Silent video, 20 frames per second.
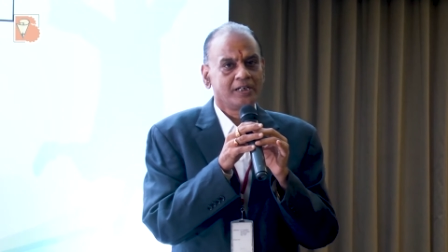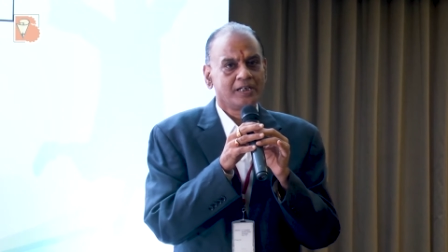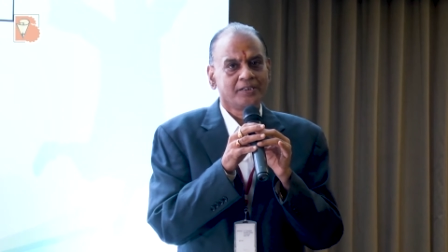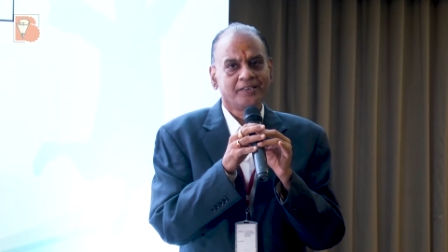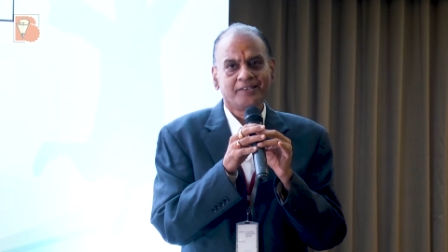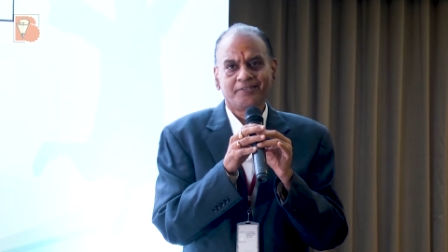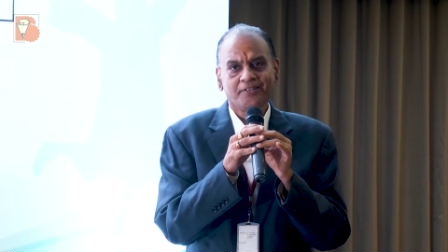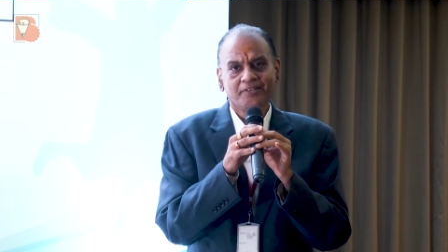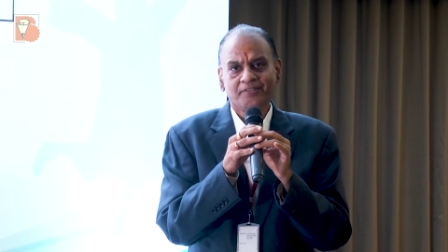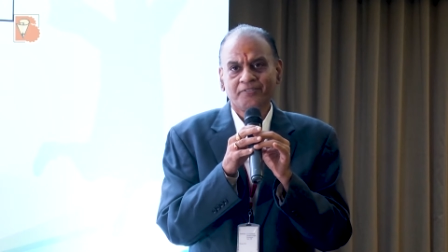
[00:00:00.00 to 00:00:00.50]

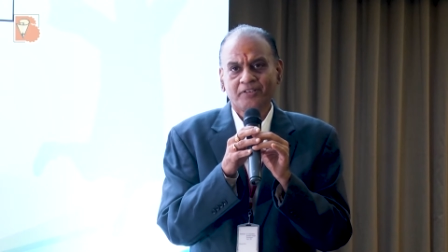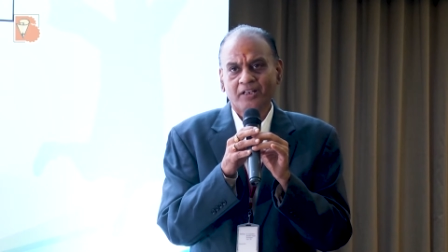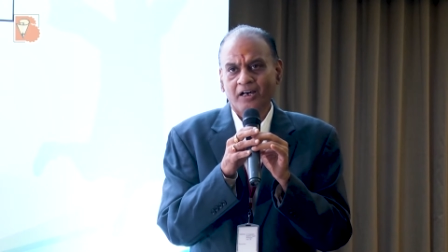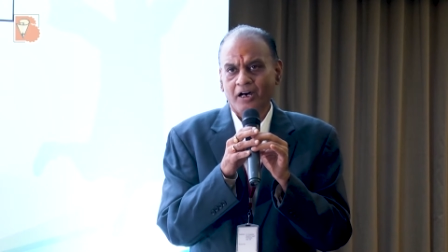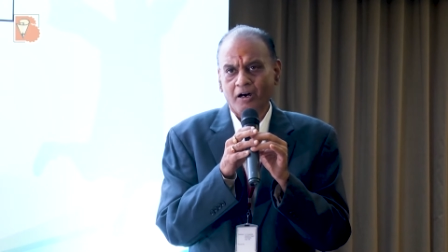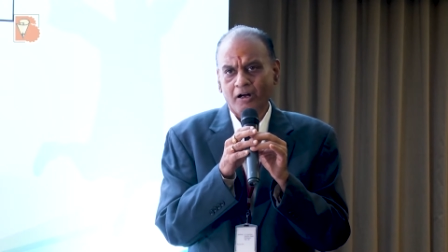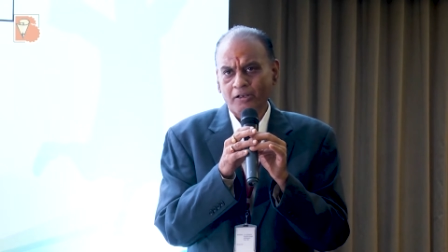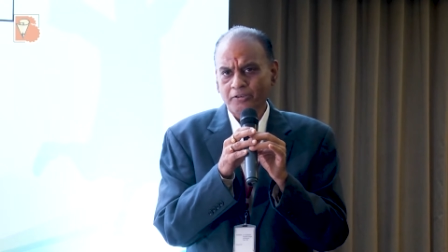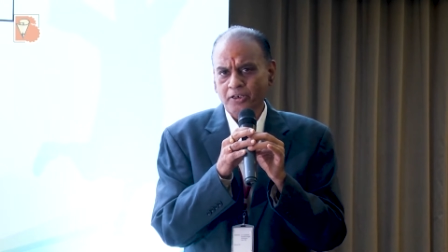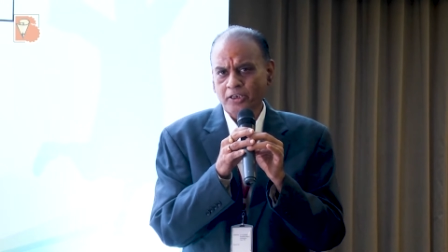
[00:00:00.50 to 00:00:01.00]
This is
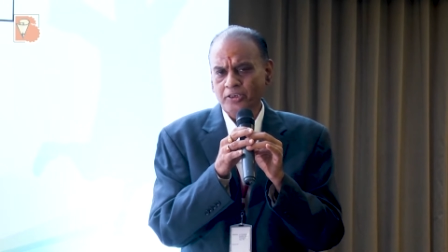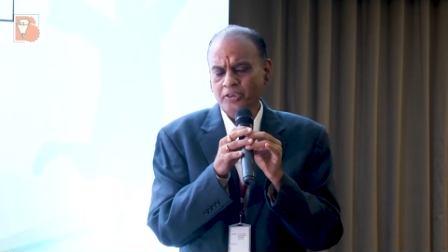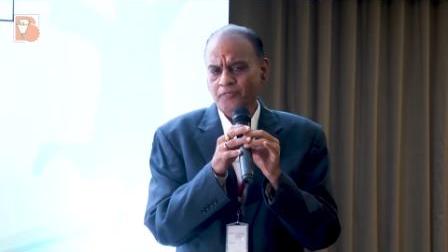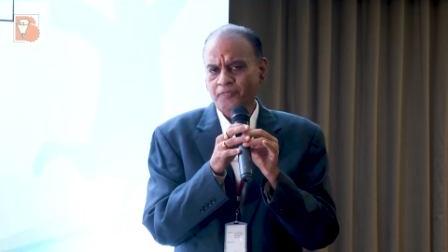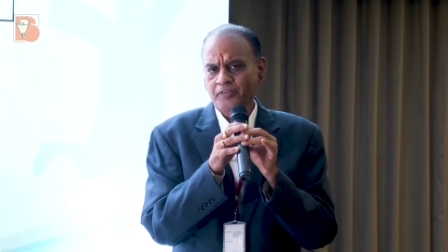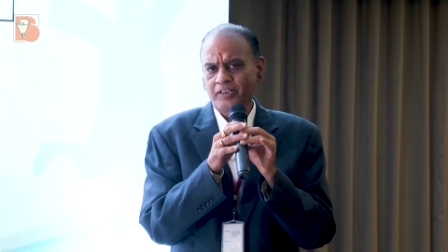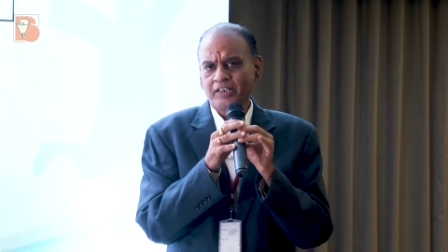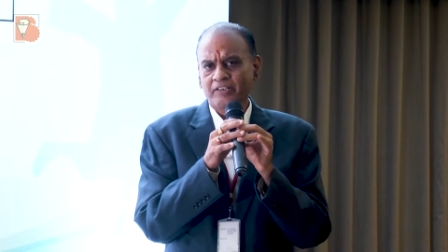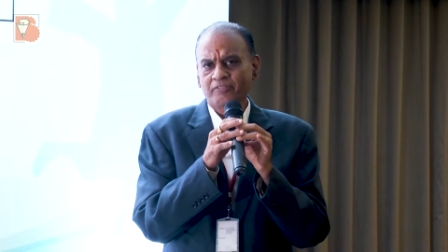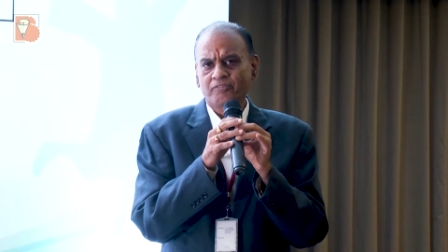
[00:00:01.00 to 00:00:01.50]
all sorts
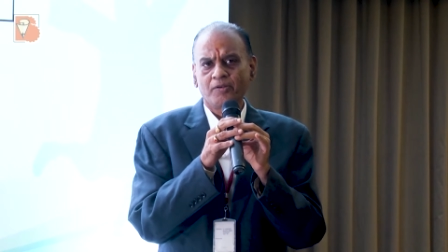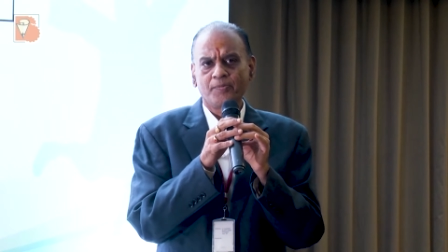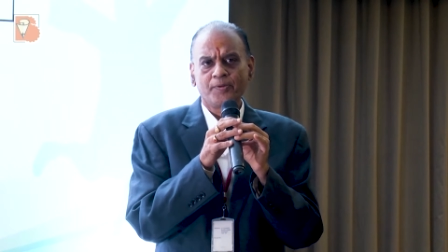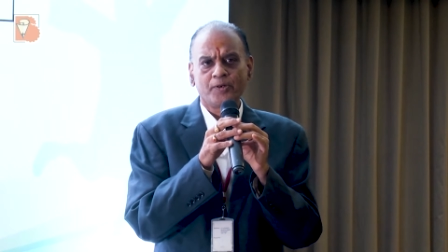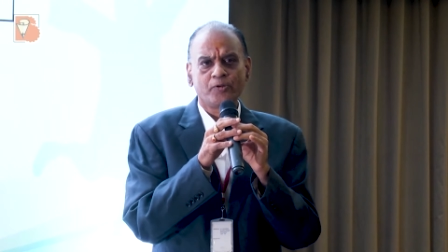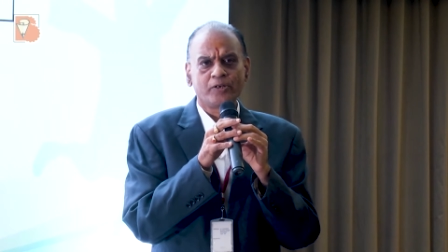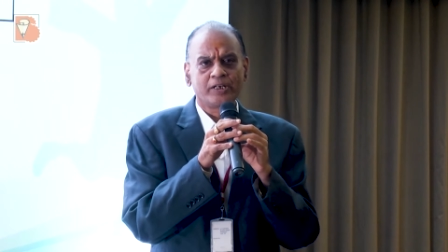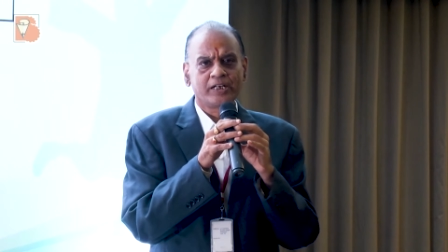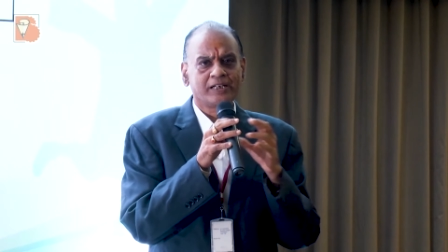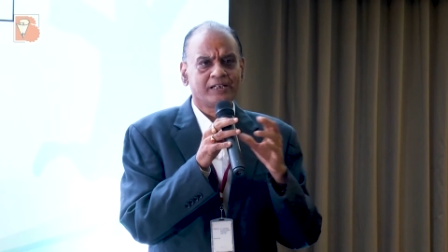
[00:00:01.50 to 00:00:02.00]
of things we will be
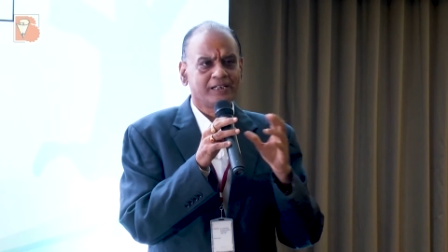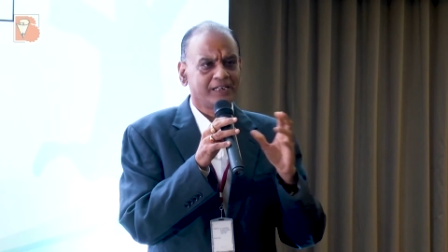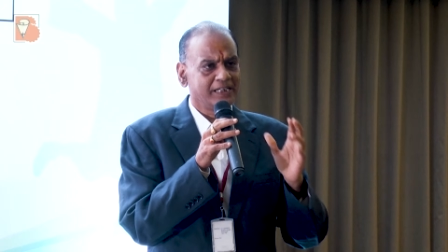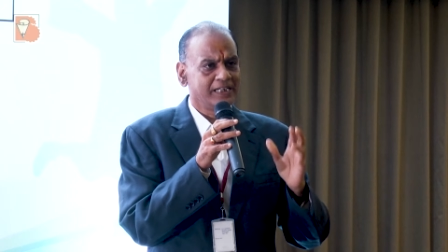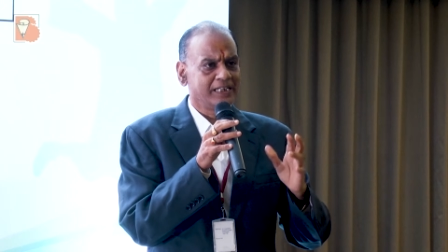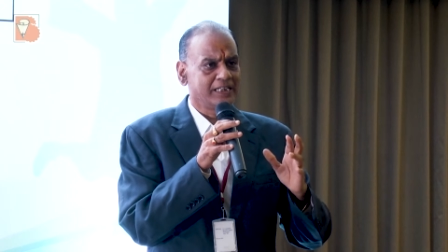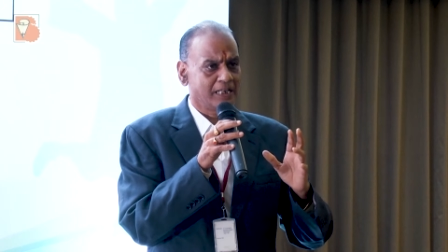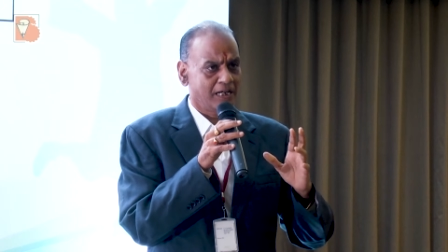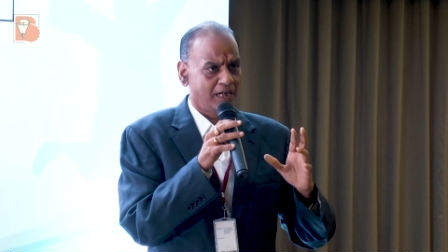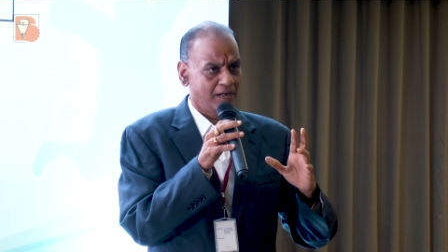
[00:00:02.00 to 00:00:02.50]
doing
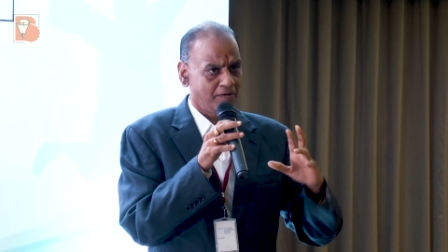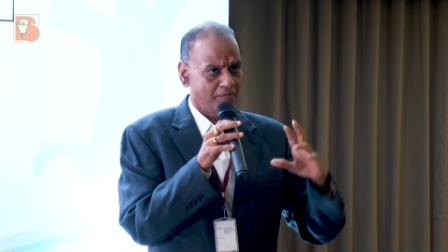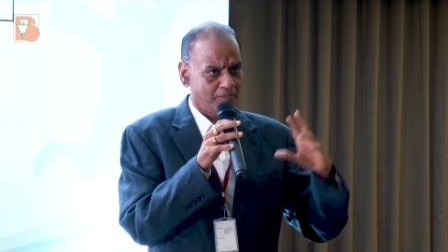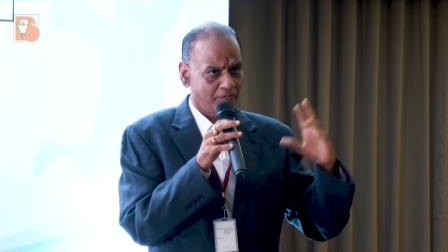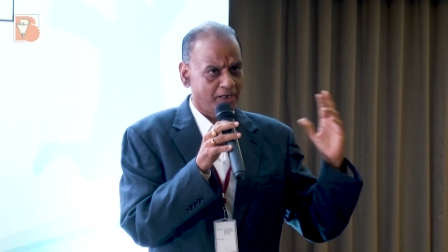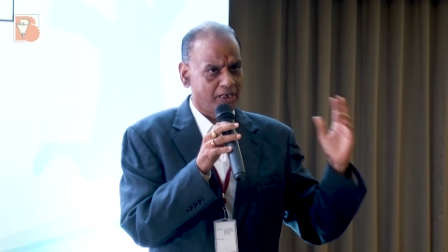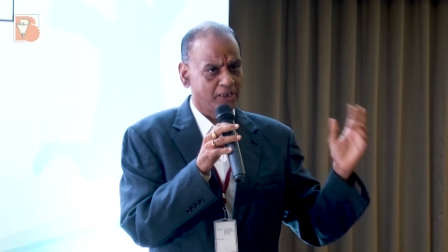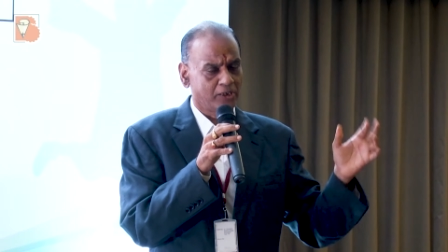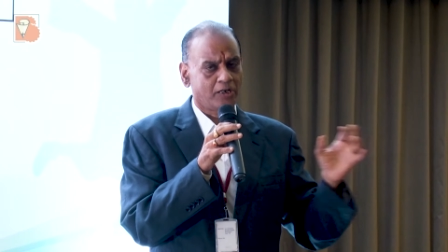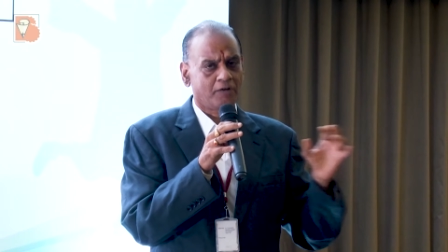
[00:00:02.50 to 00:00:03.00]
in the
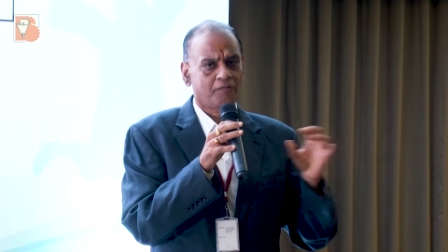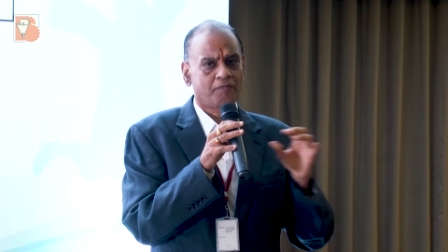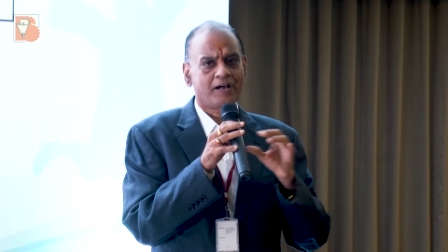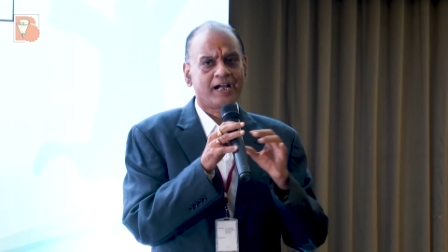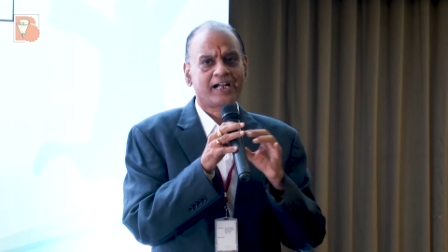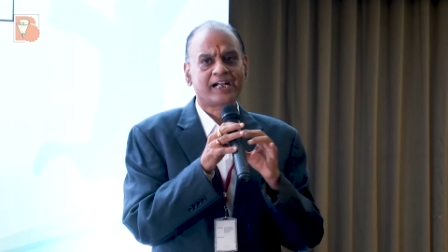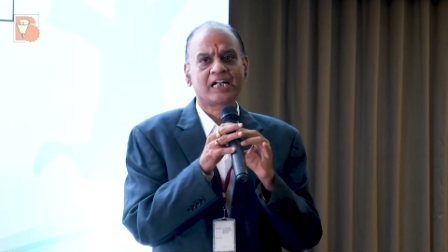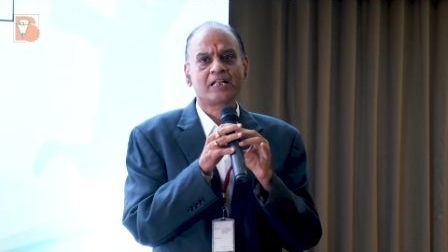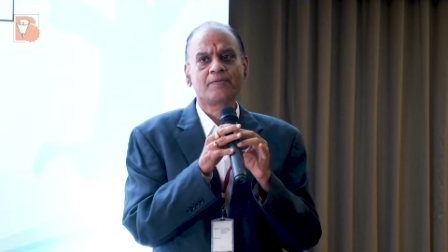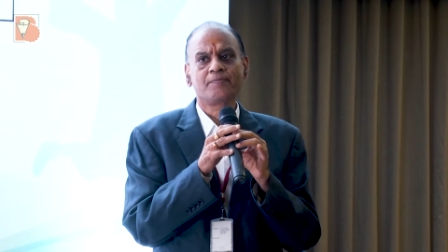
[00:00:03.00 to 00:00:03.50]
front of
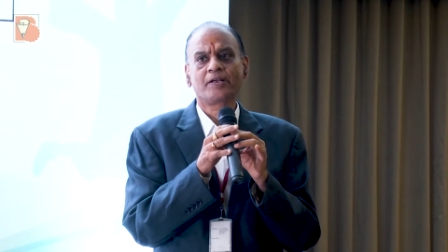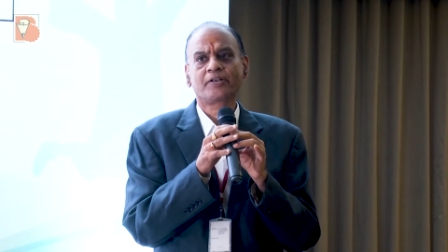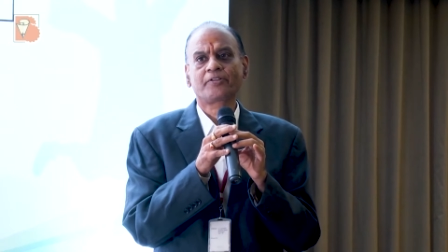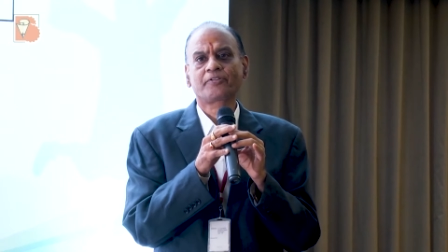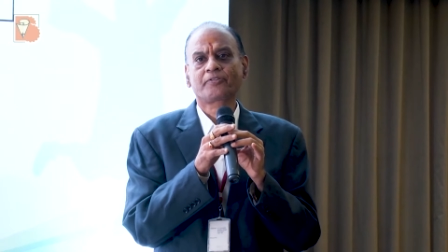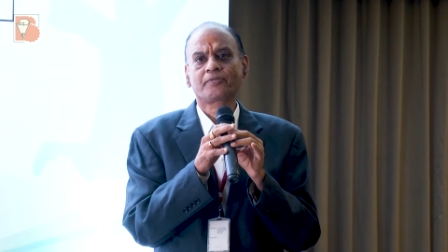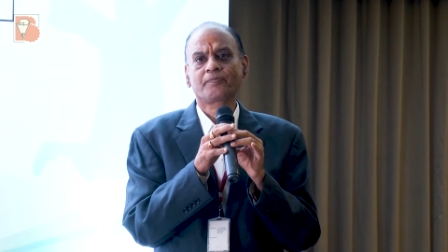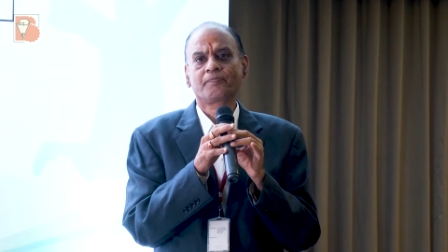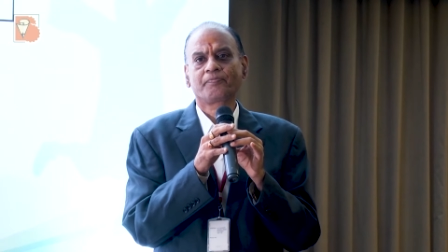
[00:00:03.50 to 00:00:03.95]
academics